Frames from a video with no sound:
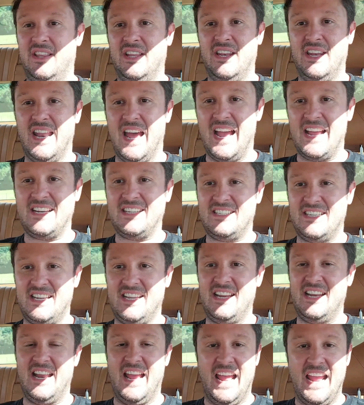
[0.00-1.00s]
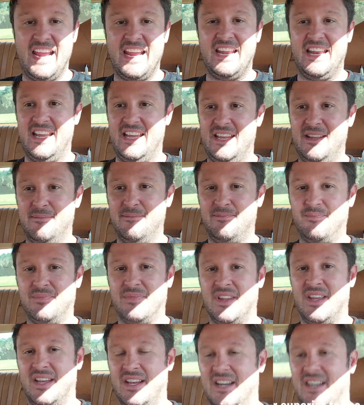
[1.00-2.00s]
the
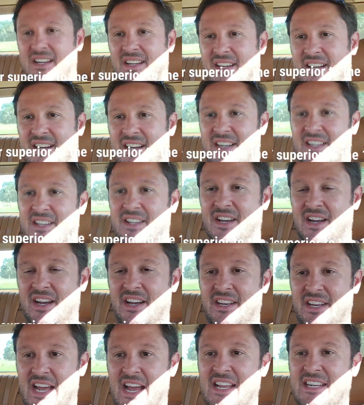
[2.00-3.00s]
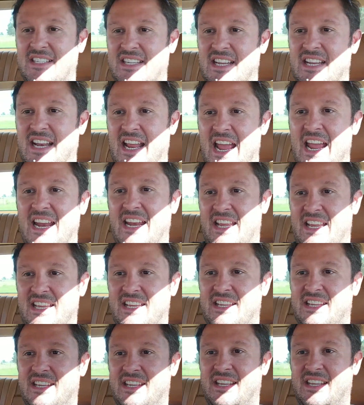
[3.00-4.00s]
1980
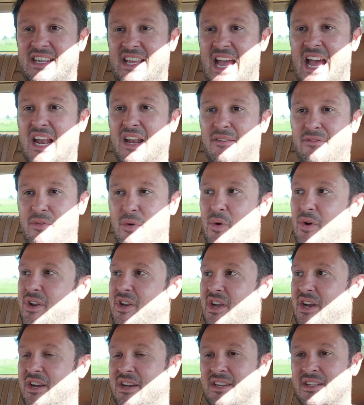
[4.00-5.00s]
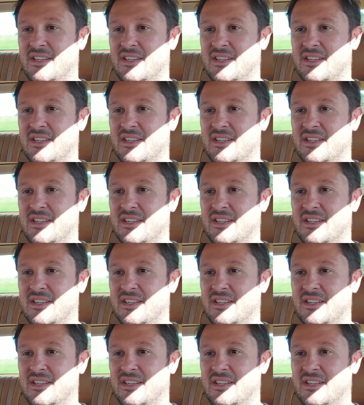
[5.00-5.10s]
California